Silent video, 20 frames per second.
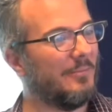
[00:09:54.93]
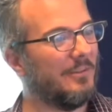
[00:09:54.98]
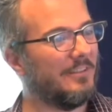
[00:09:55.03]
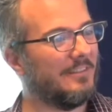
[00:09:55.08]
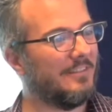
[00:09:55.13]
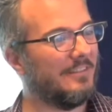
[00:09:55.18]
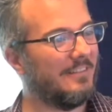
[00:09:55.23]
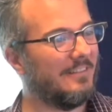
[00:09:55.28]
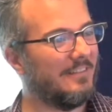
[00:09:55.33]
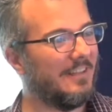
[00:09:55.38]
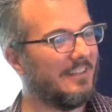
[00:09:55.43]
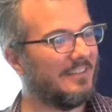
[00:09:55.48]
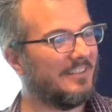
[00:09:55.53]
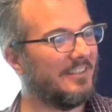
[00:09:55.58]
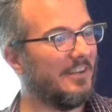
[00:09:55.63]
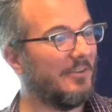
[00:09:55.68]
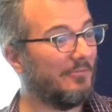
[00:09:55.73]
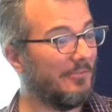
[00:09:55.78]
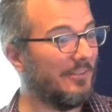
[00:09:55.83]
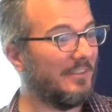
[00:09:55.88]
but
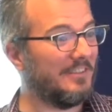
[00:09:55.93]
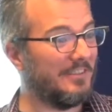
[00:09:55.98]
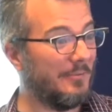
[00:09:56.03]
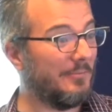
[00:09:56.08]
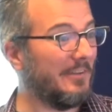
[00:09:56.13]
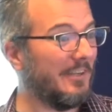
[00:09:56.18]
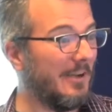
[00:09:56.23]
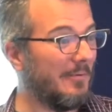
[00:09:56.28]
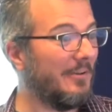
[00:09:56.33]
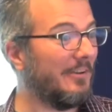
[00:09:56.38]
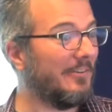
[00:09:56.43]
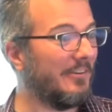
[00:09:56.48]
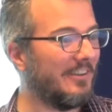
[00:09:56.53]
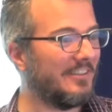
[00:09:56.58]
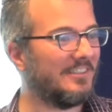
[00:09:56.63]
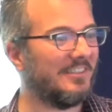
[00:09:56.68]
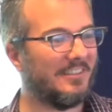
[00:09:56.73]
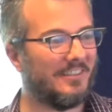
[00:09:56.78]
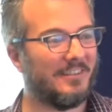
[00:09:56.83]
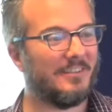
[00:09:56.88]
that's definitely something I'm
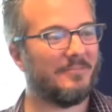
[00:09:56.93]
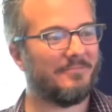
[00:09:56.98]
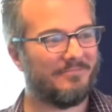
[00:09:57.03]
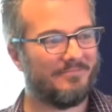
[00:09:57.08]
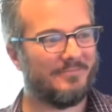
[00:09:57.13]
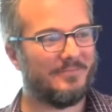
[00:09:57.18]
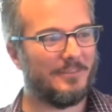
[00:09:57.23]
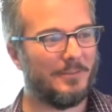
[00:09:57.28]
interested in.